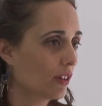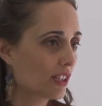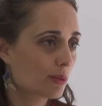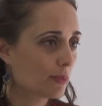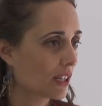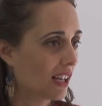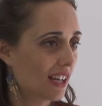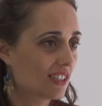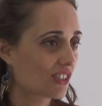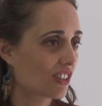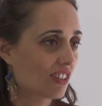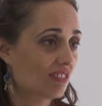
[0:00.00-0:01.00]
reach middle
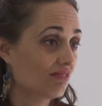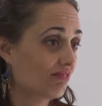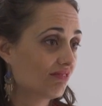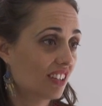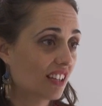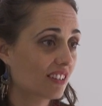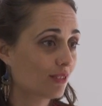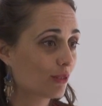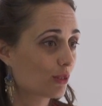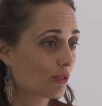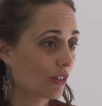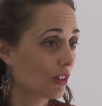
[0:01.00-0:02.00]
age and go, nothing
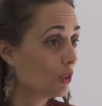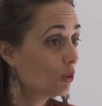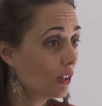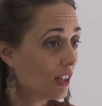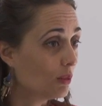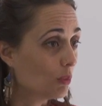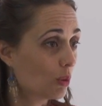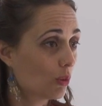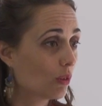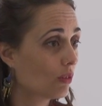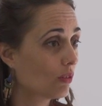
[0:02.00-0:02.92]
feels very good anymore.